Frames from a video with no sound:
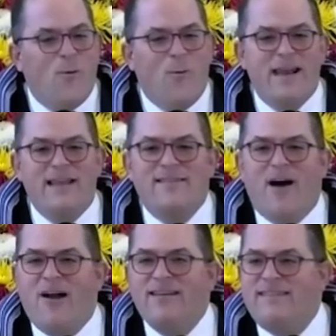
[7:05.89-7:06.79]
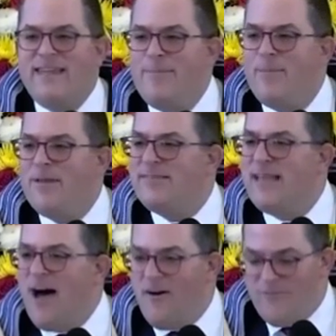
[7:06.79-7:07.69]
What is our deep
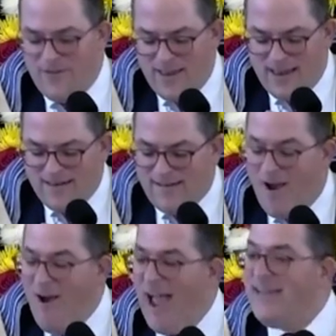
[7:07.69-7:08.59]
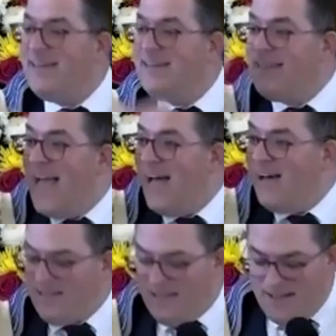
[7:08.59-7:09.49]
self trying to
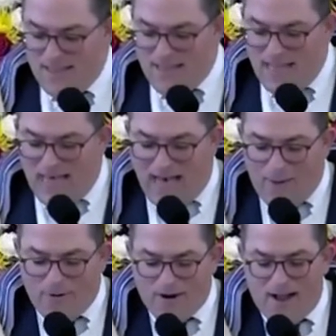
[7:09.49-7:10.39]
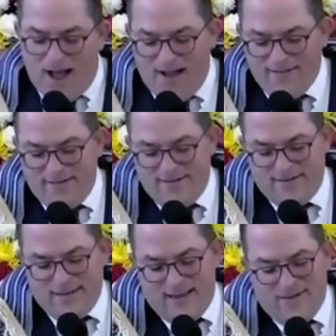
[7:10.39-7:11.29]
tell our conscious
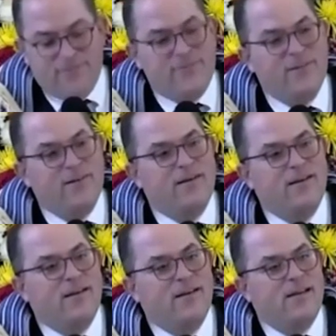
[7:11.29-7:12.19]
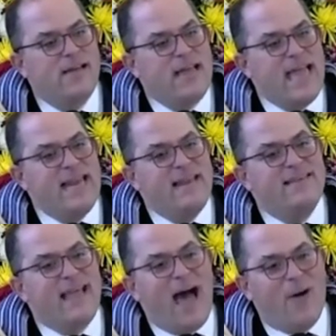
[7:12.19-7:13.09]
self? It
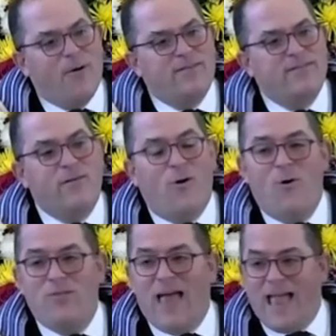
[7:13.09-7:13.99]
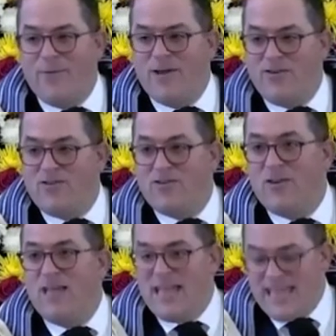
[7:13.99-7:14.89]
is our soul language,
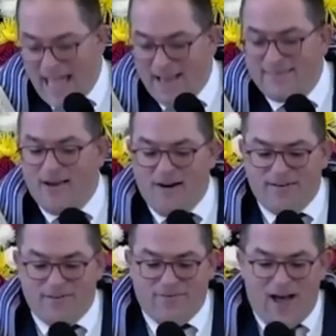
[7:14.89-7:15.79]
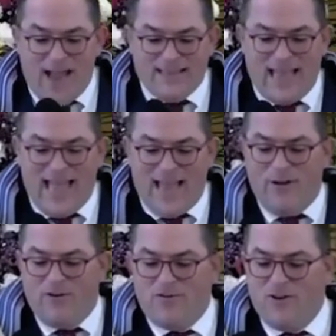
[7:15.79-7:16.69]
yes, our divine
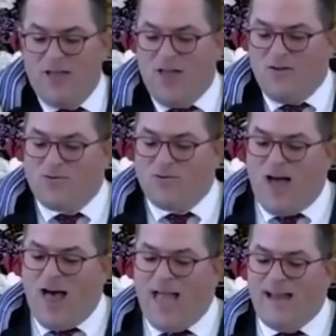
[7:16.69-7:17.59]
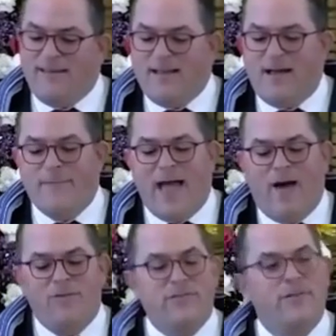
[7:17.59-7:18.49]
language, trying to come
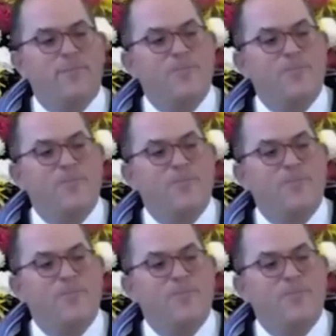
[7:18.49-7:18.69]
out.